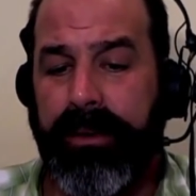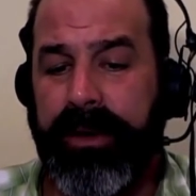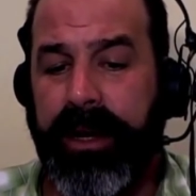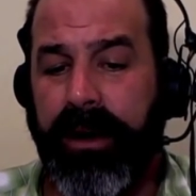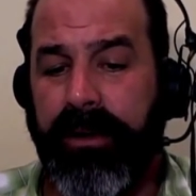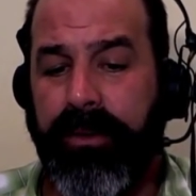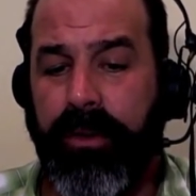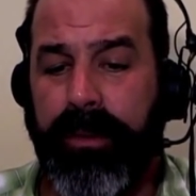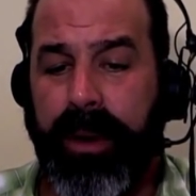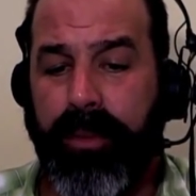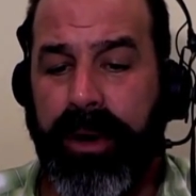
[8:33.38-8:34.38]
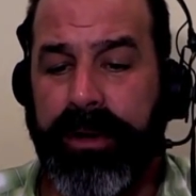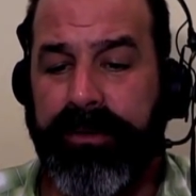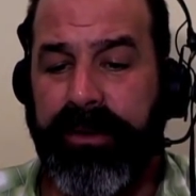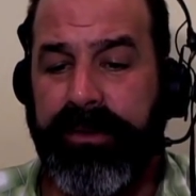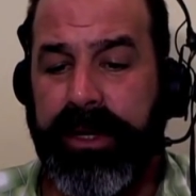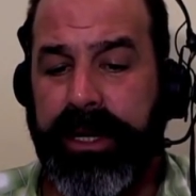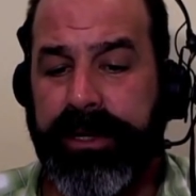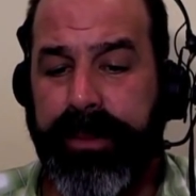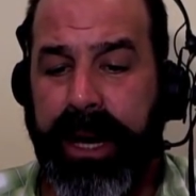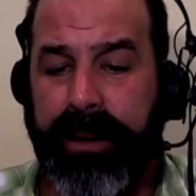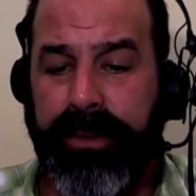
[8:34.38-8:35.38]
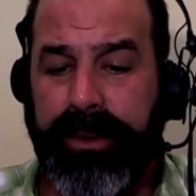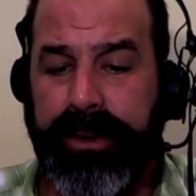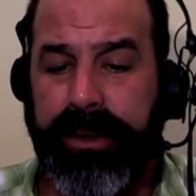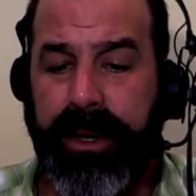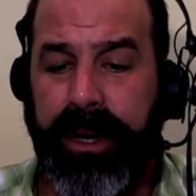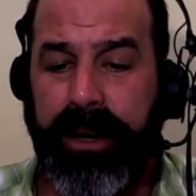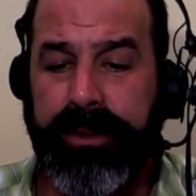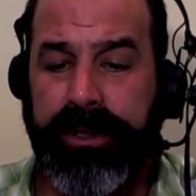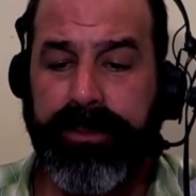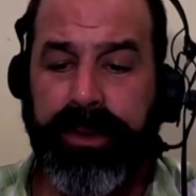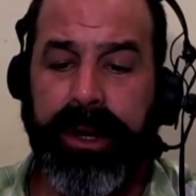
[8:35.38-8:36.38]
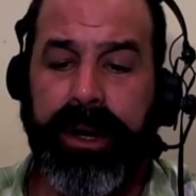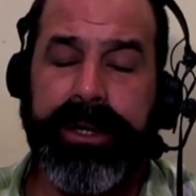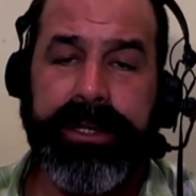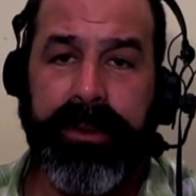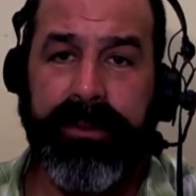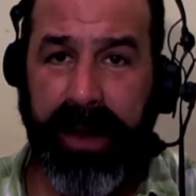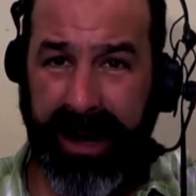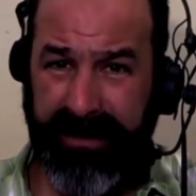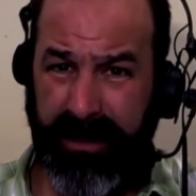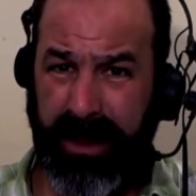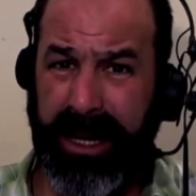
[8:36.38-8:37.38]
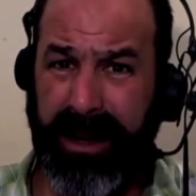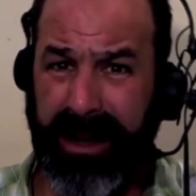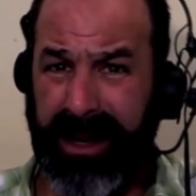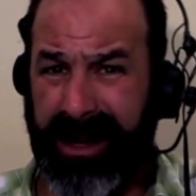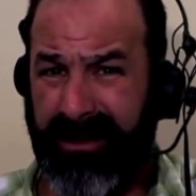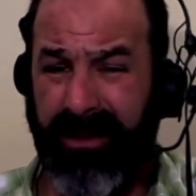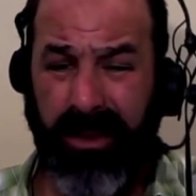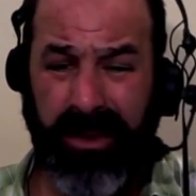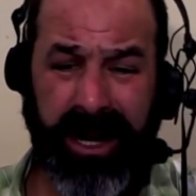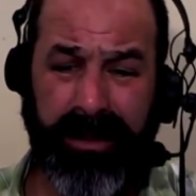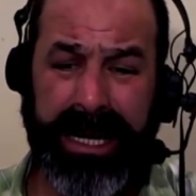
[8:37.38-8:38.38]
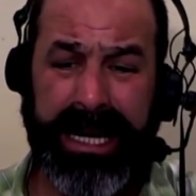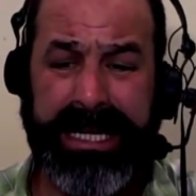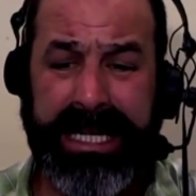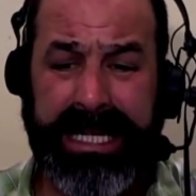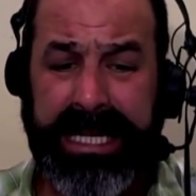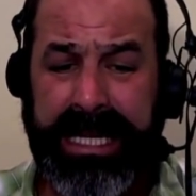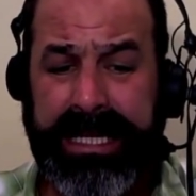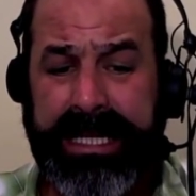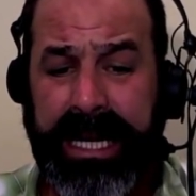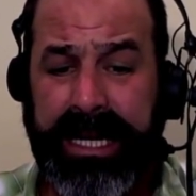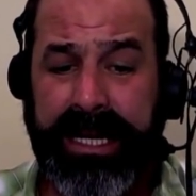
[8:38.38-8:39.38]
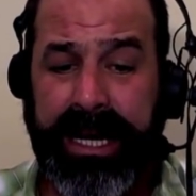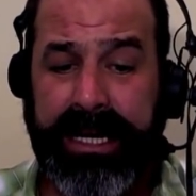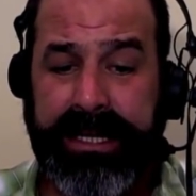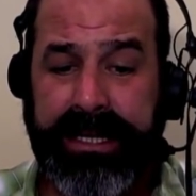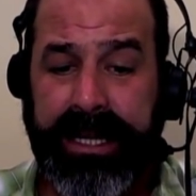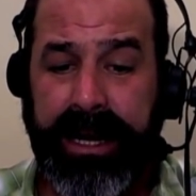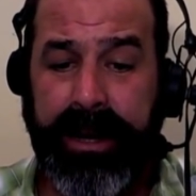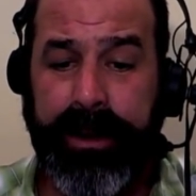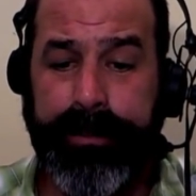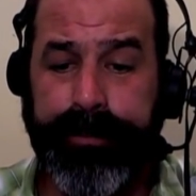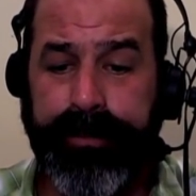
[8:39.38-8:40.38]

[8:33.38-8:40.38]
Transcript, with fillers: DDR4 memory on the 15 inch MacBook, uh, which is pretty awesome. If you have the money, you can get like a four terabyte SSD inside of that. Um,